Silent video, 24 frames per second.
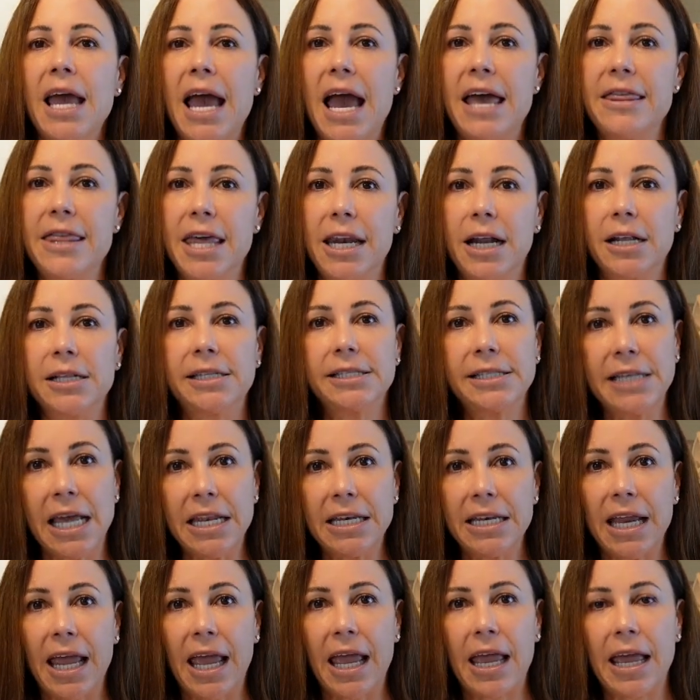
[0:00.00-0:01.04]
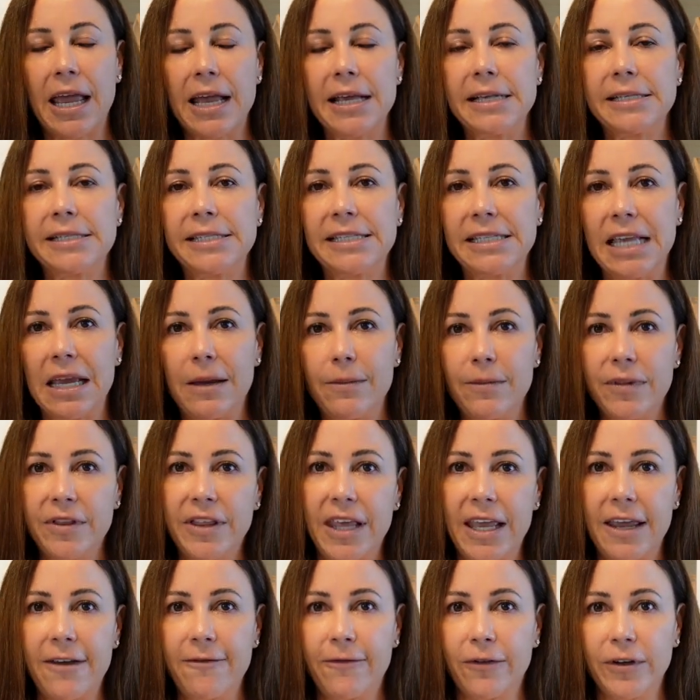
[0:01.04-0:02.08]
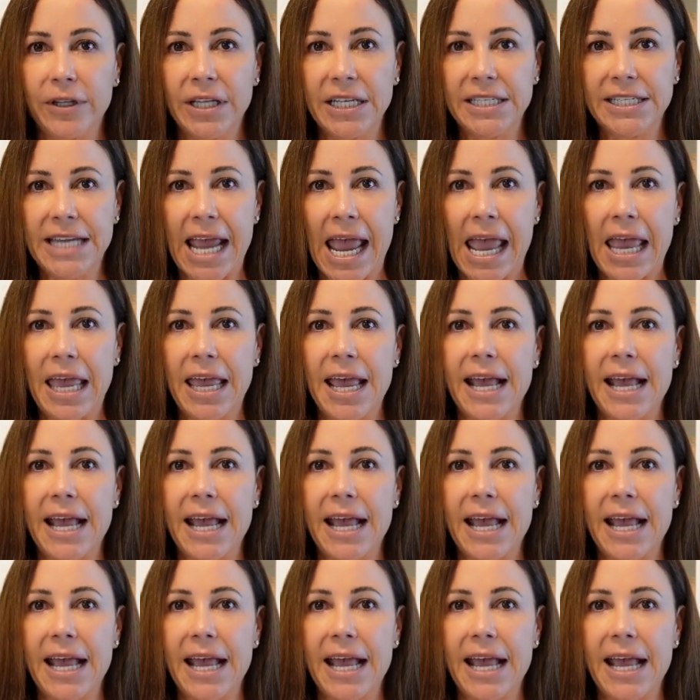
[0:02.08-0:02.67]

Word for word: And then on Sunday, same thing for the day,